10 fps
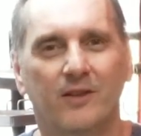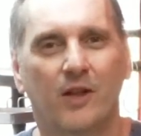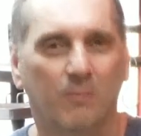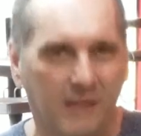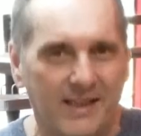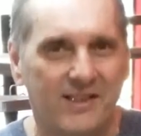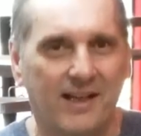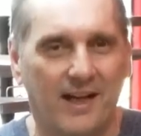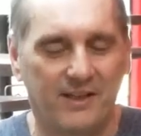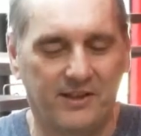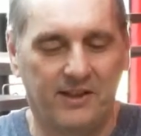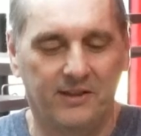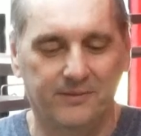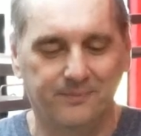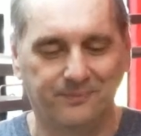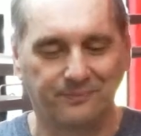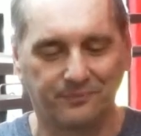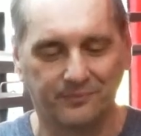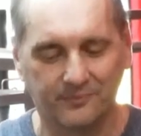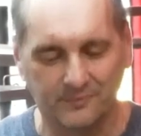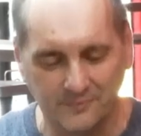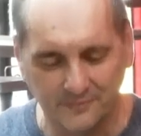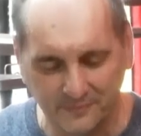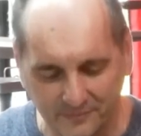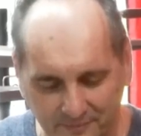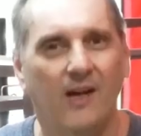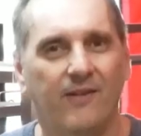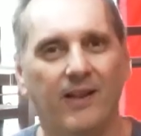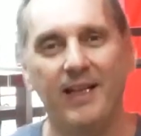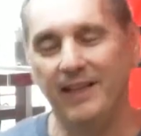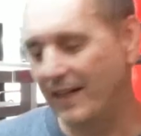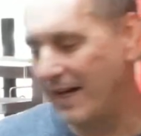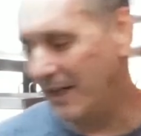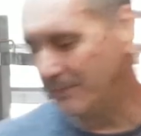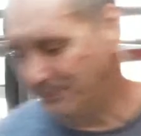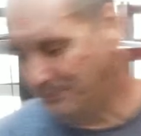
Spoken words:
Complete stainless steel. I've cleaned it out.